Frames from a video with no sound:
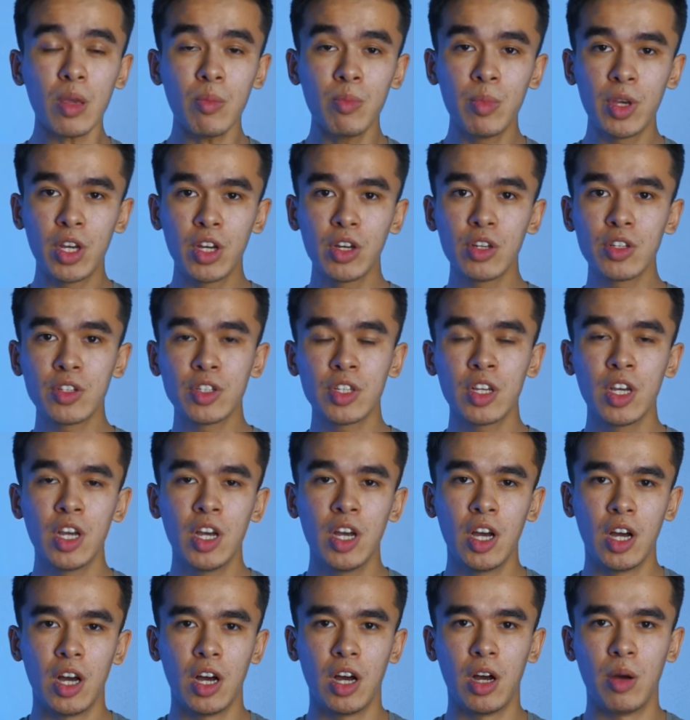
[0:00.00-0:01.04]
Because
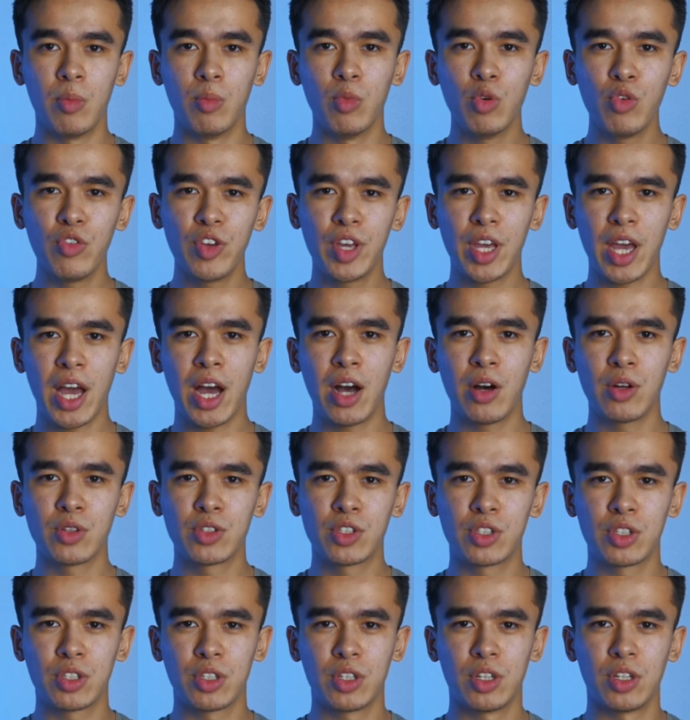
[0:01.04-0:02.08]
moving
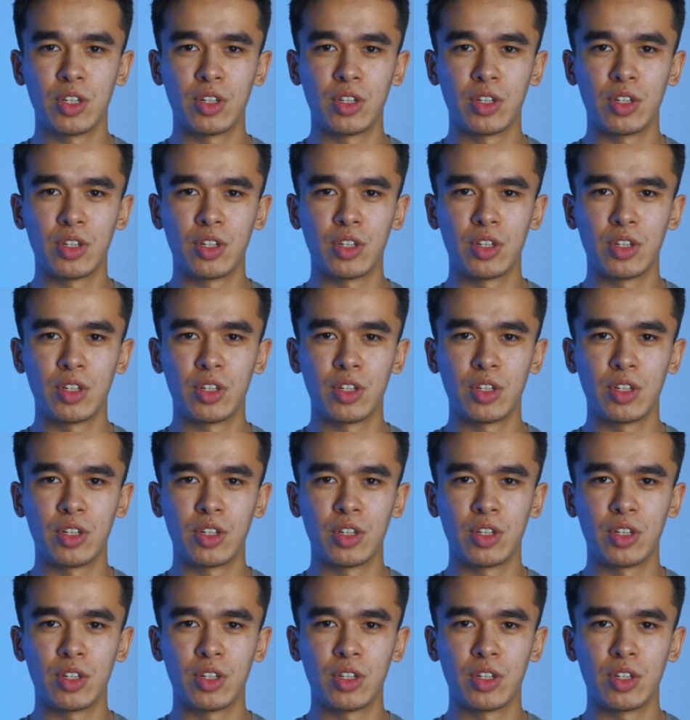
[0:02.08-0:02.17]
out